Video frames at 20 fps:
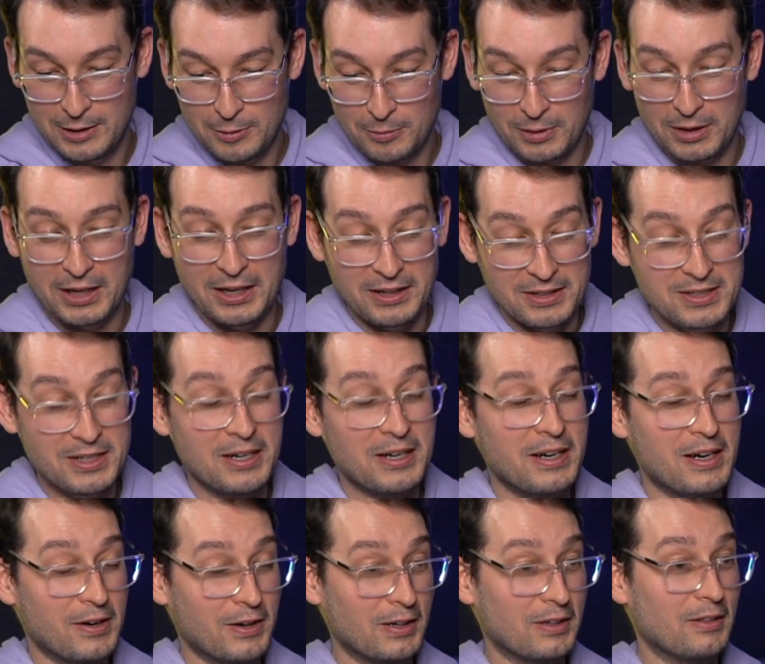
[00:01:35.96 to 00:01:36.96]
we're going to start
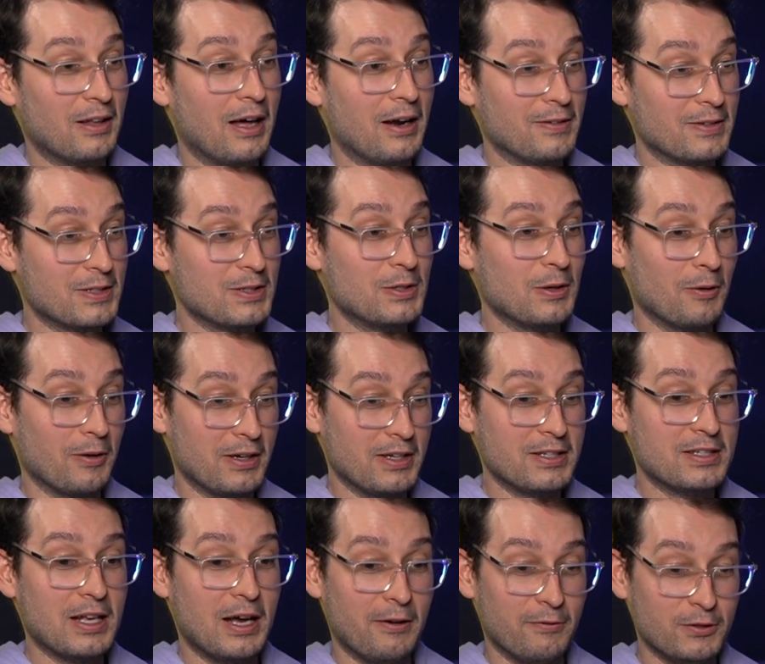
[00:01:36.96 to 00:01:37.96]
hearing a lot of
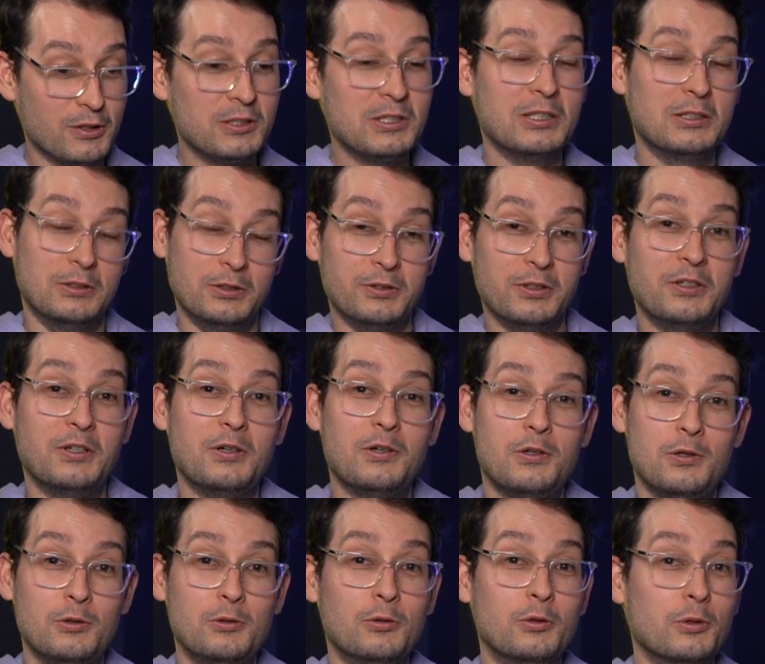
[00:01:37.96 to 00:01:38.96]
stories of children
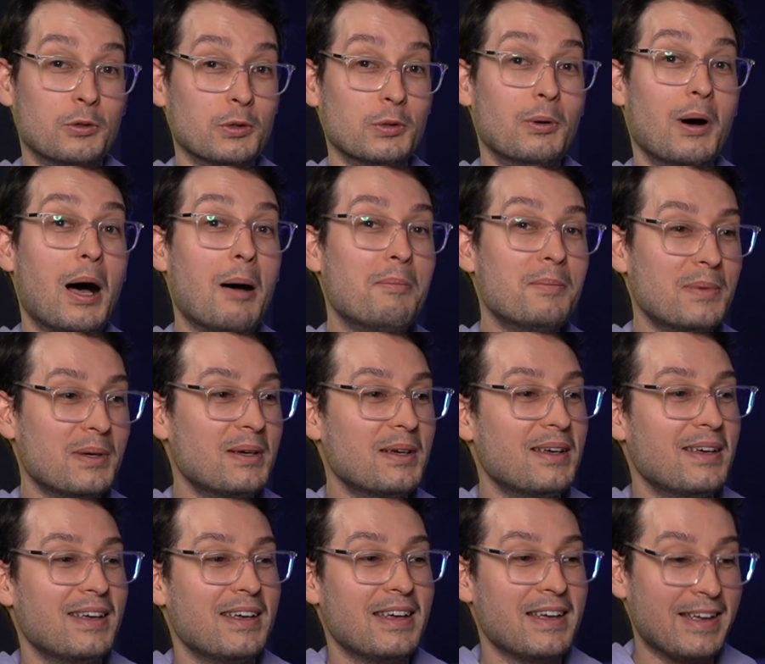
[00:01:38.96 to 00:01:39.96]
who grew up
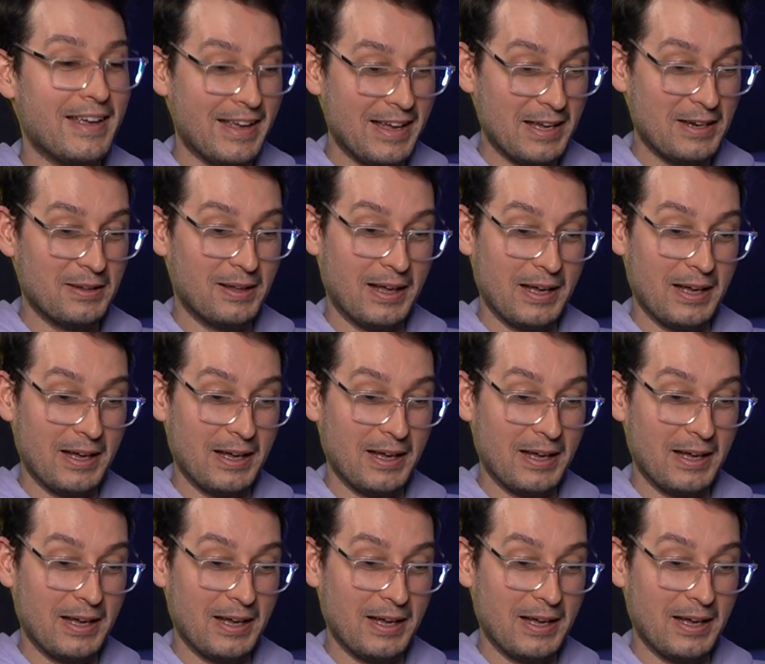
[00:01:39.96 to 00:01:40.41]
in mm-hmm.